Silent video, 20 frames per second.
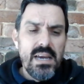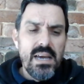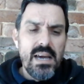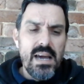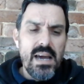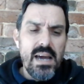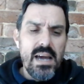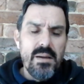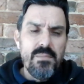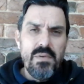
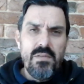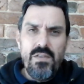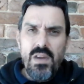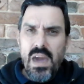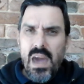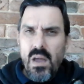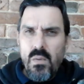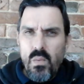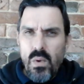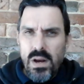If
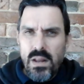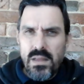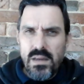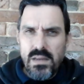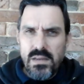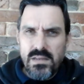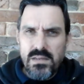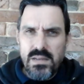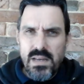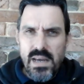you had one of
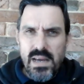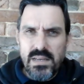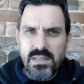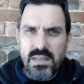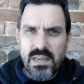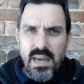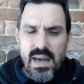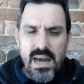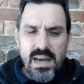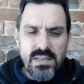these
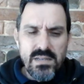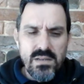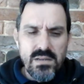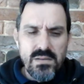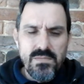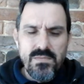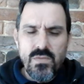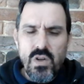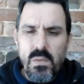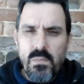cigars,
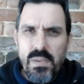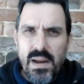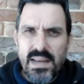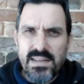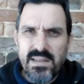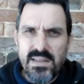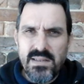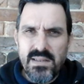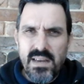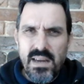a Non
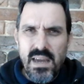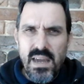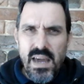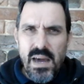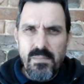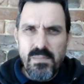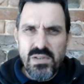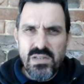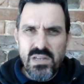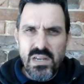Plus is
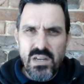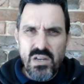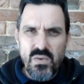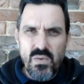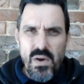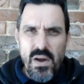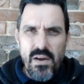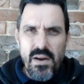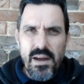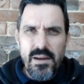a Petite
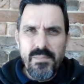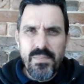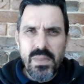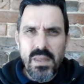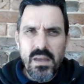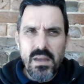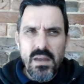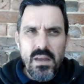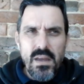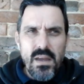Corona,
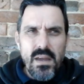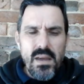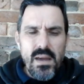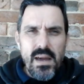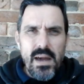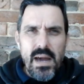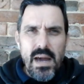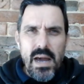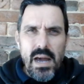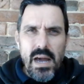
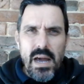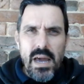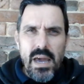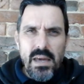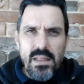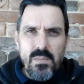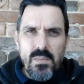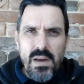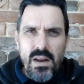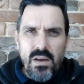
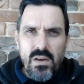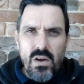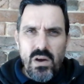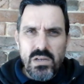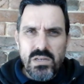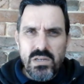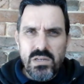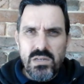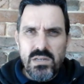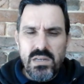and the
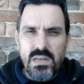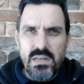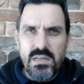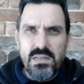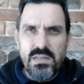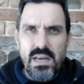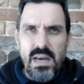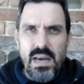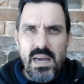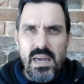Belcosos
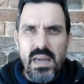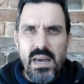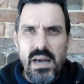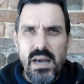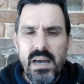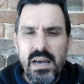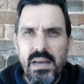is I